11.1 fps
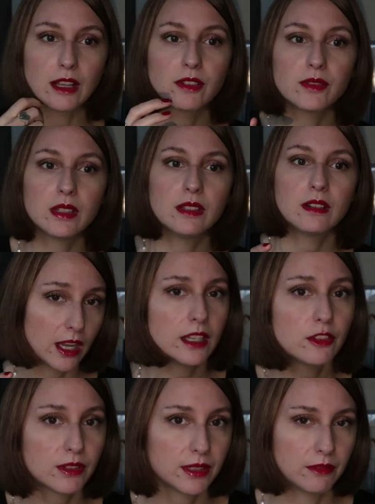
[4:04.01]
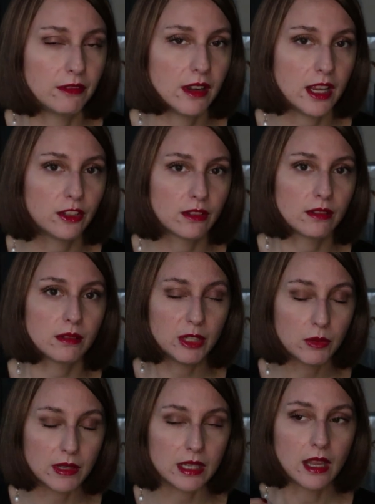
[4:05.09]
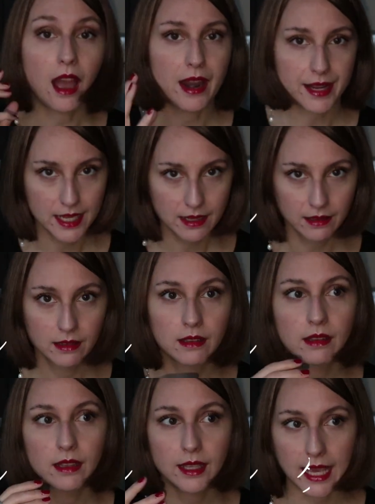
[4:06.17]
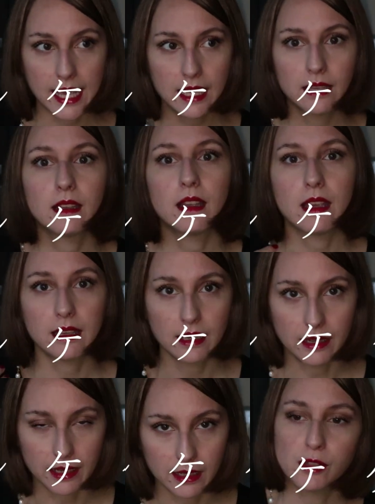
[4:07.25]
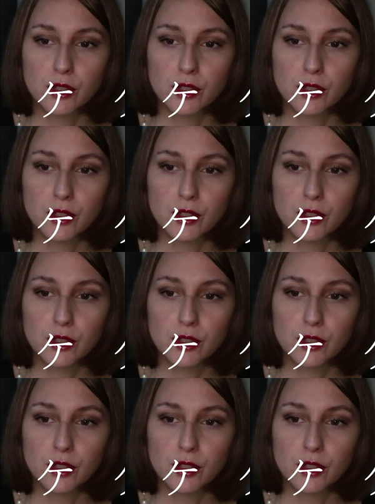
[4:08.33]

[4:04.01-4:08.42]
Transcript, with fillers: and consider an interesting relation between hare, ke, Ikigare.